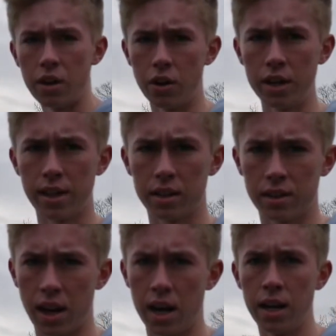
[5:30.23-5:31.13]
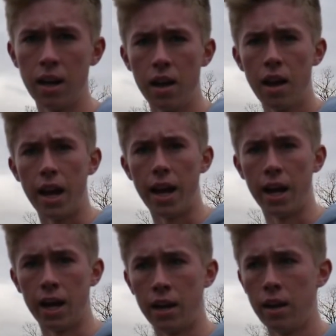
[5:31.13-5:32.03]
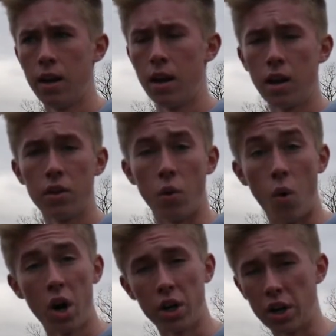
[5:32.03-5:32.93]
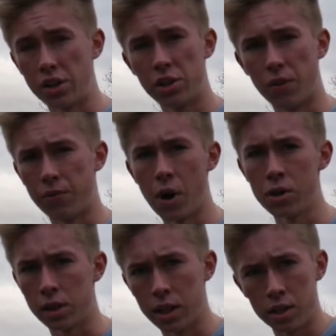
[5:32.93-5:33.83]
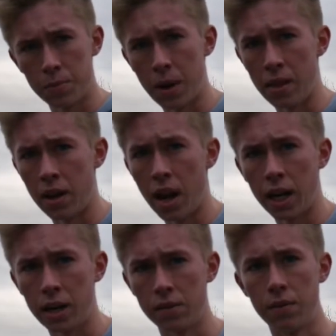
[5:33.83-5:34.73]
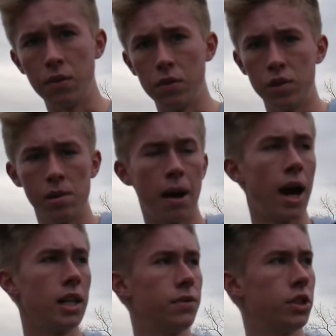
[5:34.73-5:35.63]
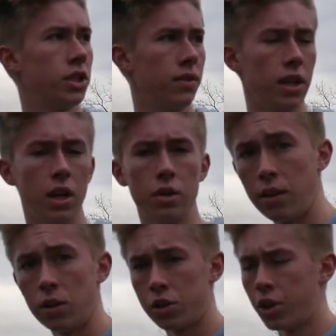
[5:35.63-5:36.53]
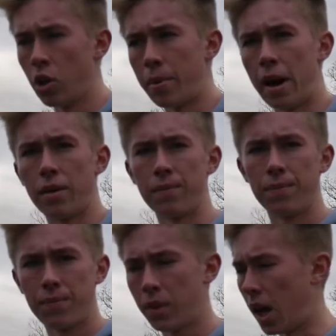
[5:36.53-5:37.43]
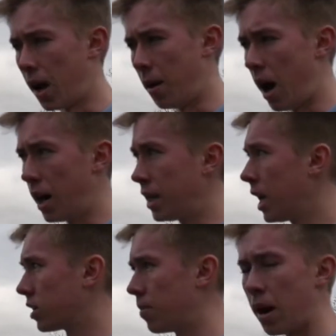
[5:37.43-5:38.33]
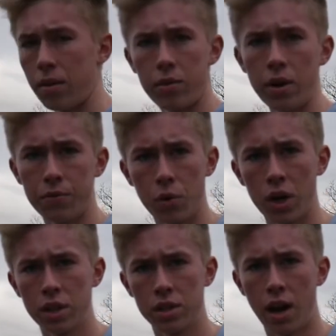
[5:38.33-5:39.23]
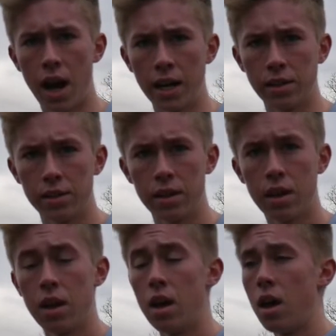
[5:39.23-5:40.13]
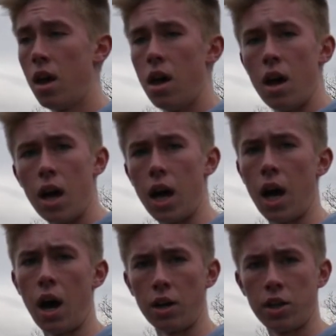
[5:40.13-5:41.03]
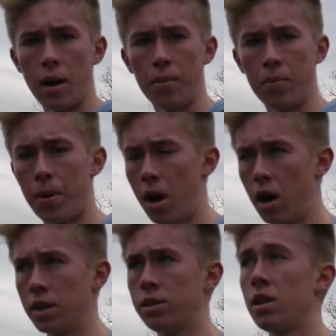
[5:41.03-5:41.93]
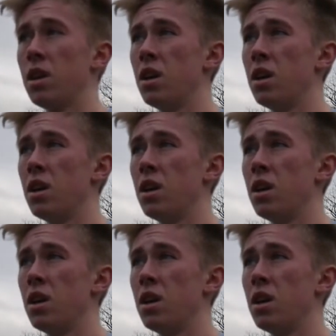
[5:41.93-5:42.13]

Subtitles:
degrees outside and the water is still frozen because it's been in the negatives. If you've seen my ice fishing videos, there's still about, I'd guess, about 3 or 4 inches of ice on top of the ponds,